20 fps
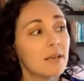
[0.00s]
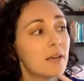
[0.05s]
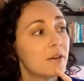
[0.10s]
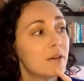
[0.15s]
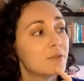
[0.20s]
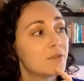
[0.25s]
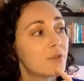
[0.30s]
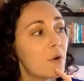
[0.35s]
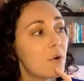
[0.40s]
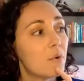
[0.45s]

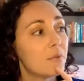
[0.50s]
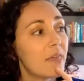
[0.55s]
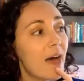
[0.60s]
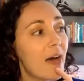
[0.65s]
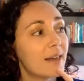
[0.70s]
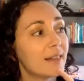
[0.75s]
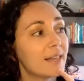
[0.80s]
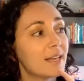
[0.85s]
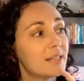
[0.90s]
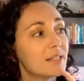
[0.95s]
So
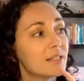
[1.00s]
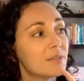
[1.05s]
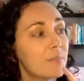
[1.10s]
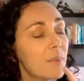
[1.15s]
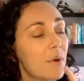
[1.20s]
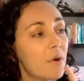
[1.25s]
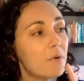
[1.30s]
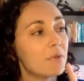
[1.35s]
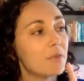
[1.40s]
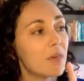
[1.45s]
that is
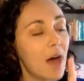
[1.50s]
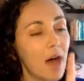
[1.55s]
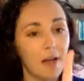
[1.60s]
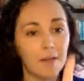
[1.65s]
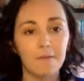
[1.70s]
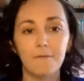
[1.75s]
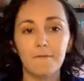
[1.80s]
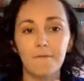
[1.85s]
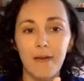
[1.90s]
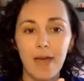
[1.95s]
both
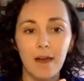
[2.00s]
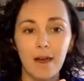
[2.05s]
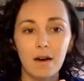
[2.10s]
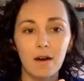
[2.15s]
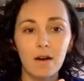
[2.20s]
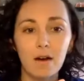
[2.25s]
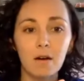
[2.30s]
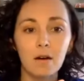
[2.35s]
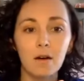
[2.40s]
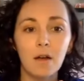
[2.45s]

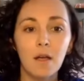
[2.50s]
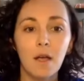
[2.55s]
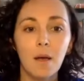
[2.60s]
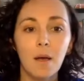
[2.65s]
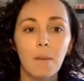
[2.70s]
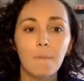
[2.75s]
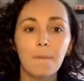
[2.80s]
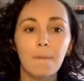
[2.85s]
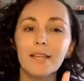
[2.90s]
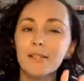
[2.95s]
unfair,
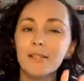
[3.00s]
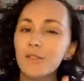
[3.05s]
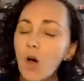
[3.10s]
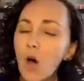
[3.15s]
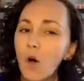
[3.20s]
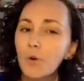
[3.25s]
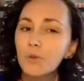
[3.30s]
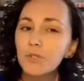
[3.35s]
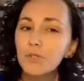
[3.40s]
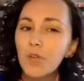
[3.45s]
but it's
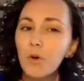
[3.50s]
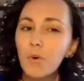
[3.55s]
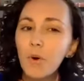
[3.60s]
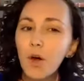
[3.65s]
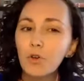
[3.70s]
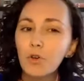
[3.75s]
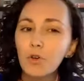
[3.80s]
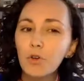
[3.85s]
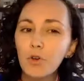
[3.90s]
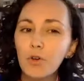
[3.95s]
also
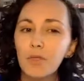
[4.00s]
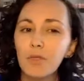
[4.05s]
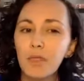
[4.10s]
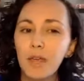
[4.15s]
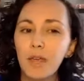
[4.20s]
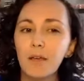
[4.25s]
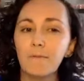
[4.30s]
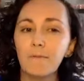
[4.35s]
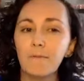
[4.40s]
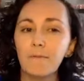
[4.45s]
a good
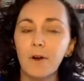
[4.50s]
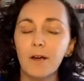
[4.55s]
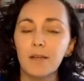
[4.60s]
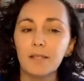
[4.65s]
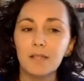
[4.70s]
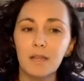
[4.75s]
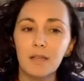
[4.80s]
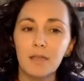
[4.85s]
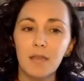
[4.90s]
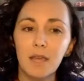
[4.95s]
thing for
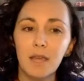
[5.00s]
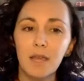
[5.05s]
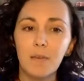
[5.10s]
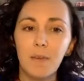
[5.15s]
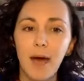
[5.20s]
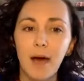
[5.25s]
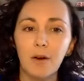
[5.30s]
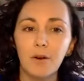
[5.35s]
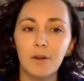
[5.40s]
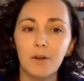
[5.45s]
us to think
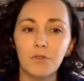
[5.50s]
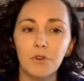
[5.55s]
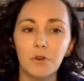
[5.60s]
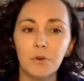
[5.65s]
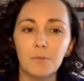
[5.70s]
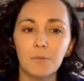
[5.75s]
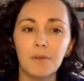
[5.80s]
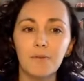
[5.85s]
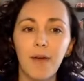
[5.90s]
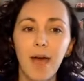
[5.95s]
about in
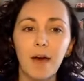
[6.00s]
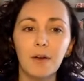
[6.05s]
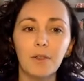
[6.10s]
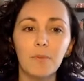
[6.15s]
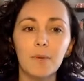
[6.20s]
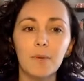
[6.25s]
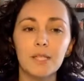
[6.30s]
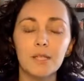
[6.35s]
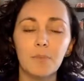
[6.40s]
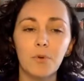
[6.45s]
terms of how
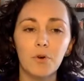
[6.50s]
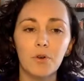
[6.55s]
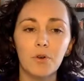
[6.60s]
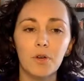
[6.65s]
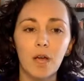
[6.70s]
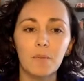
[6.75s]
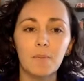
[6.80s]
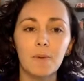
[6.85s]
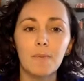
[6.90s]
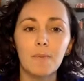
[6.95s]
do we support
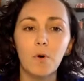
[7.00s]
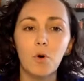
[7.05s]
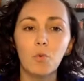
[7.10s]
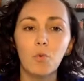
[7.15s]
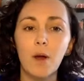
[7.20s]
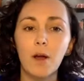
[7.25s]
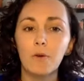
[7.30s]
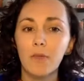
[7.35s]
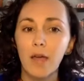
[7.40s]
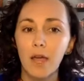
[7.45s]
young people
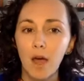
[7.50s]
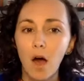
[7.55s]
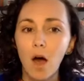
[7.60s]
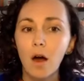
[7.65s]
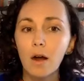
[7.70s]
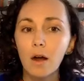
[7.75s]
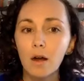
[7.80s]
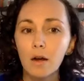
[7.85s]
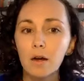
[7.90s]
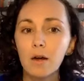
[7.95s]
where they
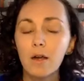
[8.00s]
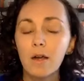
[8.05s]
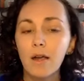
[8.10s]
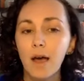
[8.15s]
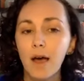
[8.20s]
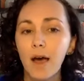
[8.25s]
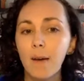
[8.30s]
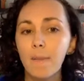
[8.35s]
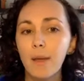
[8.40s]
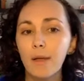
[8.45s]
are,
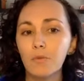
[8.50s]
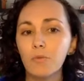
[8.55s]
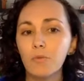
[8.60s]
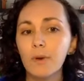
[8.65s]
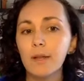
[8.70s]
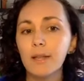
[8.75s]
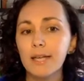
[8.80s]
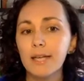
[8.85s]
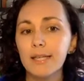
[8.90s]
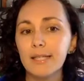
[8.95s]
and
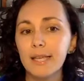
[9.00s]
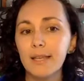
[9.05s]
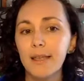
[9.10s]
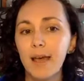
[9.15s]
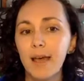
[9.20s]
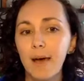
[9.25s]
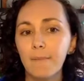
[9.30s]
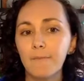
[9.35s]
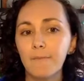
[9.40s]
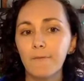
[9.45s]
really see
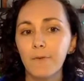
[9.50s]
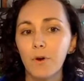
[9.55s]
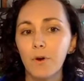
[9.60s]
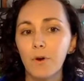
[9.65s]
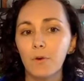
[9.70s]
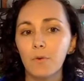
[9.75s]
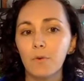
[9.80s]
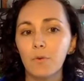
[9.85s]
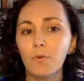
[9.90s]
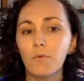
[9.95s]
them
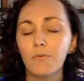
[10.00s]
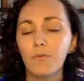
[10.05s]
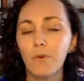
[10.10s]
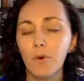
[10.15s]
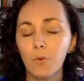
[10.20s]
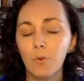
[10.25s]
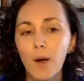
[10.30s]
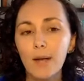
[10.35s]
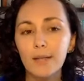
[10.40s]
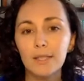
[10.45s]
for
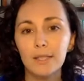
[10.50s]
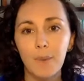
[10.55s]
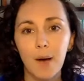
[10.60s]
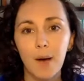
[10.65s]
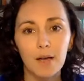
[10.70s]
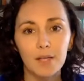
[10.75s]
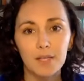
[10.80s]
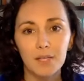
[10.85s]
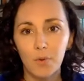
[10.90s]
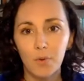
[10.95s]
what's
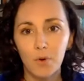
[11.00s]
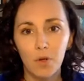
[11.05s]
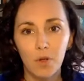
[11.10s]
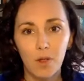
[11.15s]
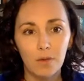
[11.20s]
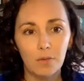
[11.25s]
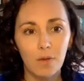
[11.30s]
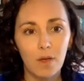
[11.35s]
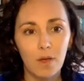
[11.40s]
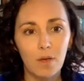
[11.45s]
possible
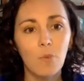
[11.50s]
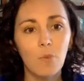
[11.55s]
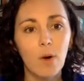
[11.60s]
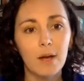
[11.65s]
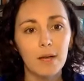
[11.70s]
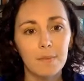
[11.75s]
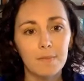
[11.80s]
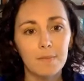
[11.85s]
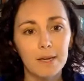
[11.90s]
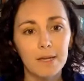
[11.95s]
and
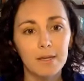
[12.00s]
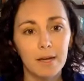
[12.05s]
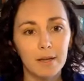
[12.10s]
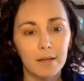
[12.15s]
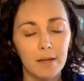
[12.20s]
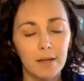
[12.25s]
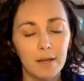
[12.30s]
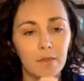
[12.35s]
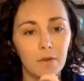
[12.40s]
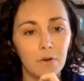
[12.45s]
what can be
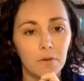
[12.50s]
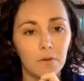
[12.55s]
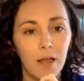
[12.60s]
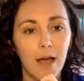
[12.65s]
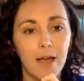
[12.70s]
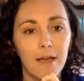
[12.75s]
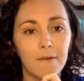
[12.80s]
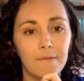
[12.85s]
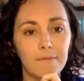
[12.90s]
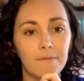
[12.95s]
done in their
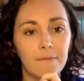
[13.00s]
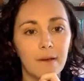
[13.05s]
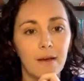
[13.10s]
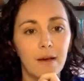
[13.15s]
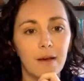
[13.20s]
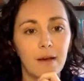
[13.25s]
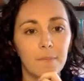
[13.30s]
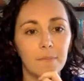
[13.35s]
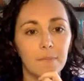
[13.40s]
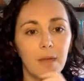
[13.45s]
life,
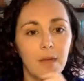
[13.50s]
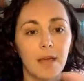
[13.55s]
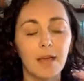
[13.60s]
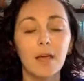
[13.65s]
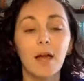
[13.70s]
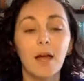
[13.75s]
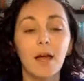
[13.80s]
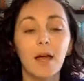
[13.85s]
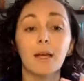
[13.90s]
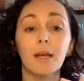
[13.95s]
and
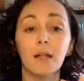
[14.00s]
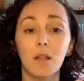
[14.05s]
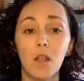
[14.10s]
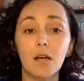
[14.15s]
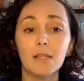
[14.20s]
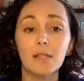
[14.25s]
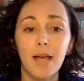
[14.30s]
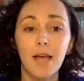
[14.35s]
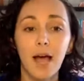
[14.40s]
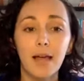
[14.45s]
coming
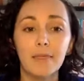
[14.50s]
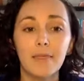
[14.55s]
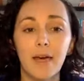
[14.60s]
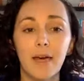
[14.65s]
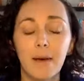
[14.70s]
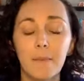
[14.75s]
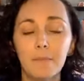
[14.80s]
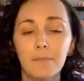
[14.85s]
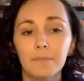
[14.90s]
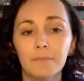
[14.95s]
alongside
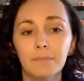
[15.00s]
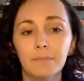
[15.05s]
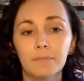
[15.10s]
them.